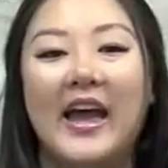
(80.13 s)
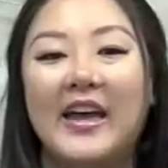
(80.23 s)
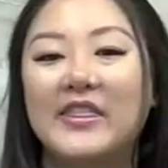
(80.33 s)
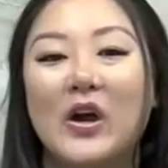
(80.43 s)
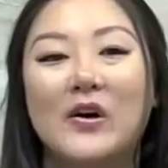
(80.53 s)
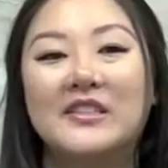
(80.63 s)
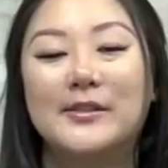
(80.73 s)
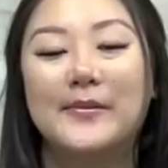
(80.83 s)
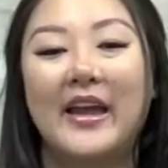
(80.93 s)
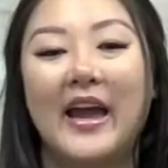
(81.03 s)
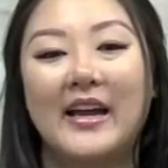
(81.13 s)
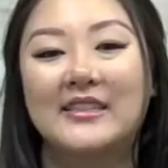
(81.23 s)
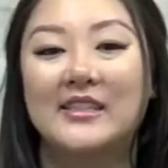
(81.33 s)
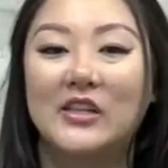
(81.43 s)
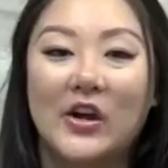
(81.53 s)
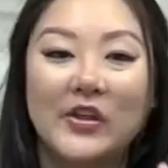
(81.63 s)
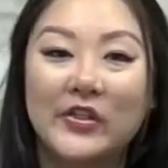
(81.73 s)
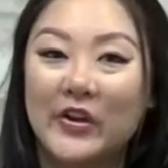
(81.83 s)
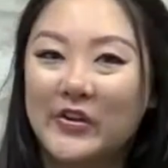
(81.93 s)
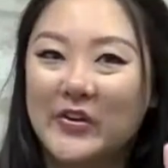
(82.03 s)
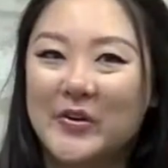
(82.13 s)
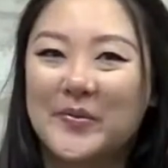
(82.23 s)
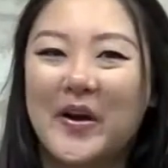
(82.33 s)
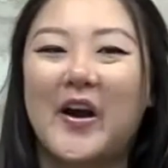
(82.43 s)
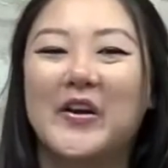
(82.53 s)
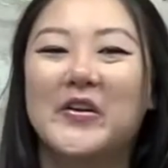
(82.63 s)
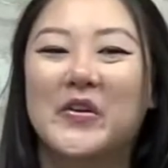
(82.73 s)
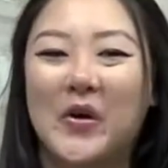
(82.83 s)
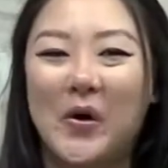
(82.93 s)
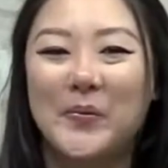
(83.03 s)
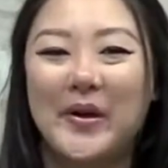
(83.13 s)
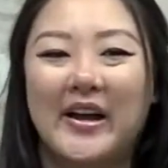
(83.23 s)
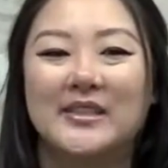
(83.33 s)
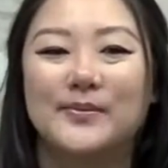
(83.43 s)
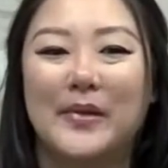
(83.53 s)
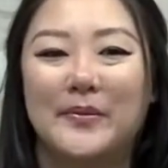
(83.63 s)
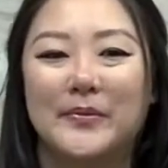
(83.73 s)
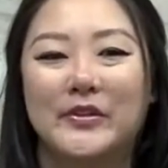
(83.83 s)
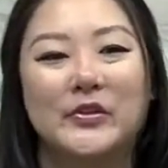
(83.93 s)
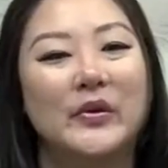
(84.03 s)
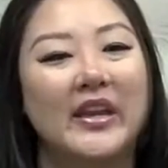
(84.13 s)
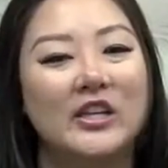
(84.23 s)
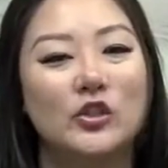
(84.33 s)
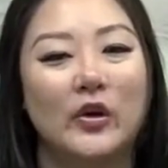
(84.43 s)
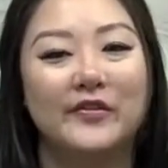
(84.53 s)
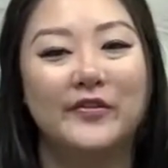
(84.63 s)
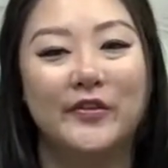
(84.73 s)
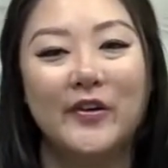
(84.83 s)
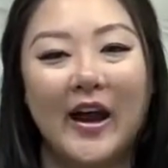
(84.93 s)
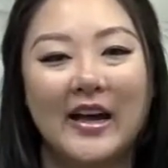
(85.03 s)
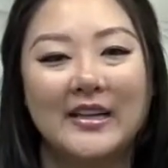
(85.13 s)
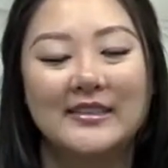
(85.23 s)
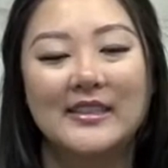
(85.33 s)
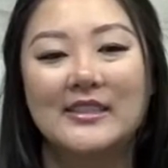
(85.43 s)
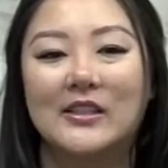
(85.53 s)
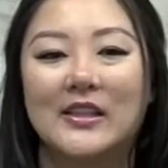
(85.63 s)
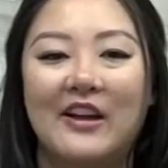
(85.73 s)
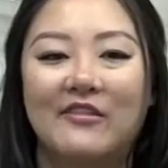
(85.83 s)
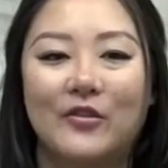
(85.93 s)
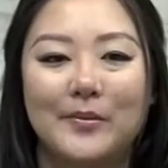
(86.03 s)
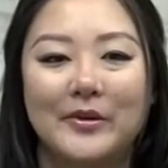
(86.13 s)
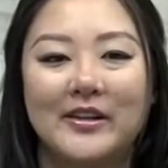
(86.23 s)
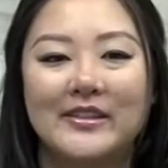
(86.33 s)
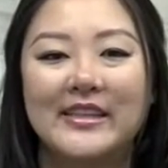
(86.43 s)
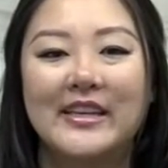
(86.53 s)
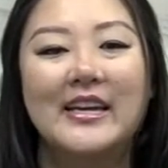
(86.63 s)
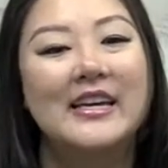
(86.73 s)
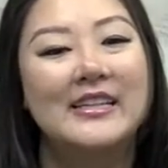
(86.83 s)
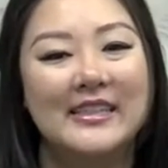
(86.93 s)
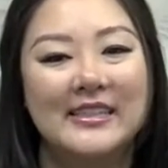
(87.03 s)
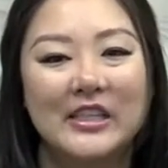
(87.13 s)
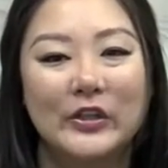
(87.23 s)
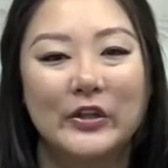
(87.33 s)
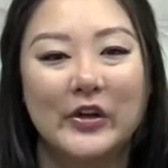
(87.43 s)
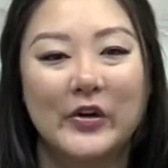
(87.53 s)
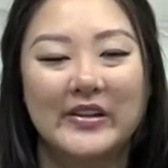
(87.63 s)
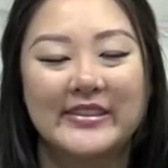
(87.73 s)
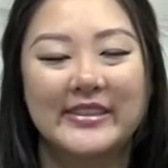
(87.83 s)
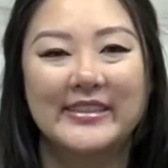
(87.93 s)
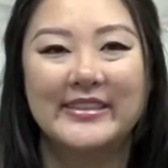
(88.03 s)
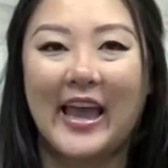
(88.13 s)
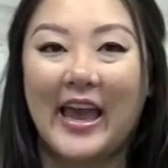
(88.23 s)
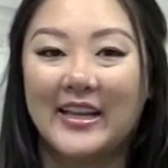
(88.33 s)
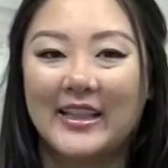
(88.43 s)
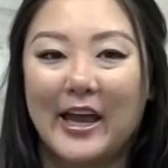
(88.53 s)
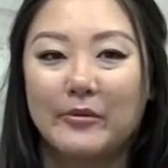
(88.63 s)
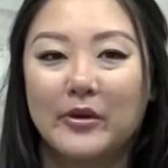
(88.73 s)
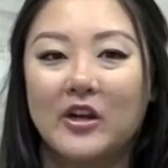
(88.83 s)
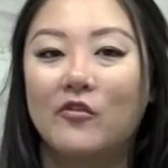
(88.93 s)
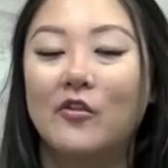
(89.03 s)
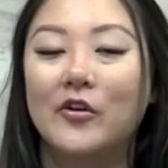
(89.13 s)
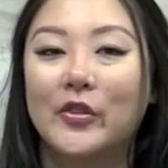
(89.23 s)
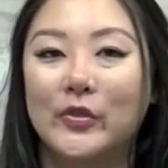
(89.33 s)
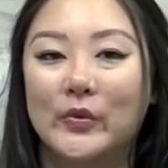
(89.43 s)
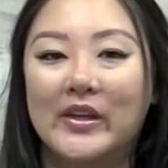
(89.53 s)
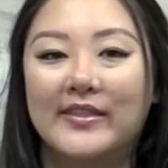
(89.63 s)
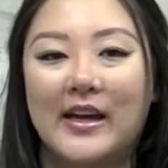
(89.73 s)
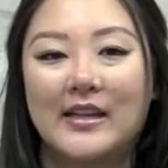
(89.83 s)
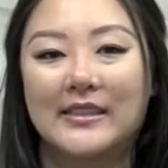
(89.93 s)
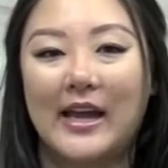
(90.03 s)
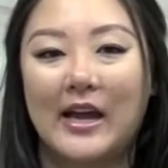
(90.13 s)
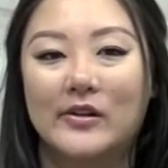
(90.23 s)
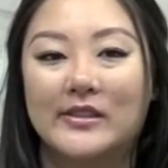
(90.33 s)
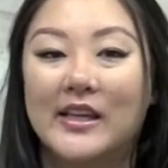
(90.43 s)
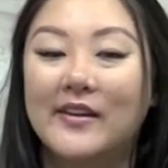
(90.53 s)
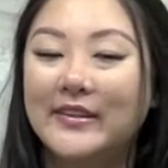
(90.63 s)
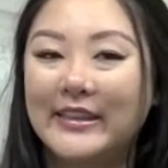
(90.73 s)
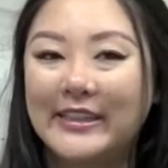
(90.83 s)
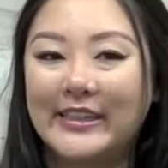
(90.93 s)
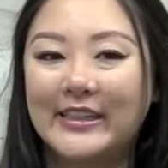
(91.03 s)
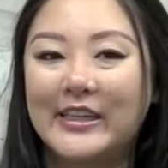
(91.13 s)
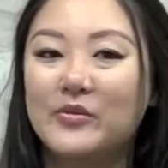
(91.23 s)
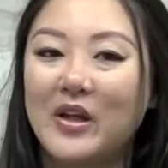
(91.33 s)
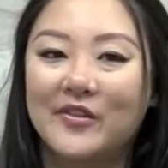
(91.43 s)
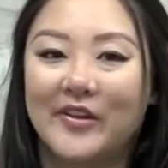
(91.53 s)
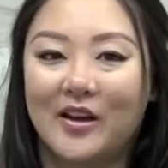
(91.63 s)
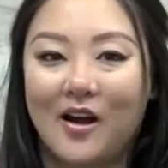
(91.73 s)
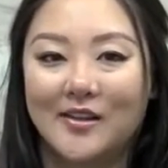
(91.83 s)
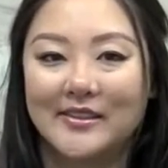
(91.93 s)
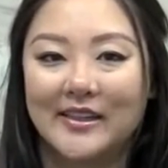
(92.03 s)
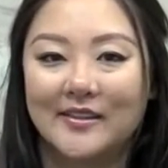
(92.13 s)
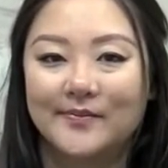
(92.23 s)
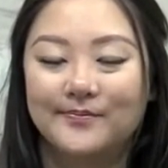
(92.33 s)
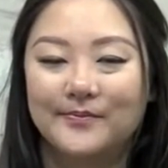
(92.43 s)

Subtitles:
And the ultimate access, our third group, are Gold Pass members who can enjoy full access to live webinars, distant learning courses, and a library of over 3,000 hours of clinically relevant content.